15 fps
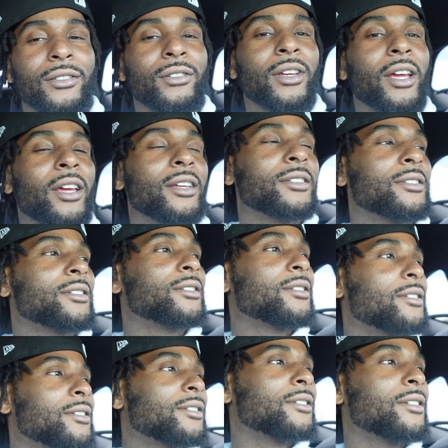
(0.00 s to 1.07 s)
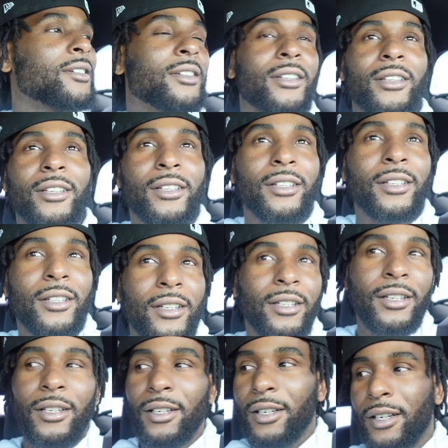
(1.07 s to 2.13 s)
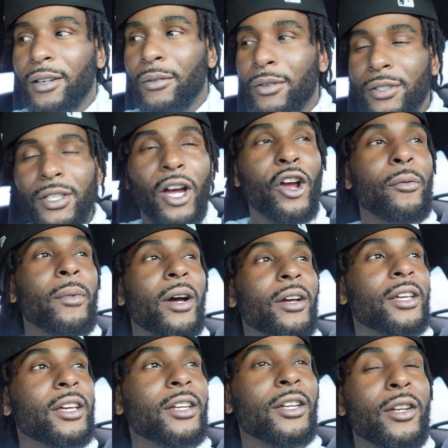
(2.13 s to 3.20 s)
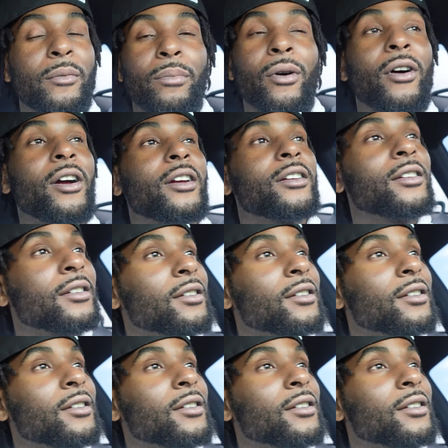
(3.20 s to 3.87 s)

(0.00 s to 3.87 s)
2018. We talk about getting in the park.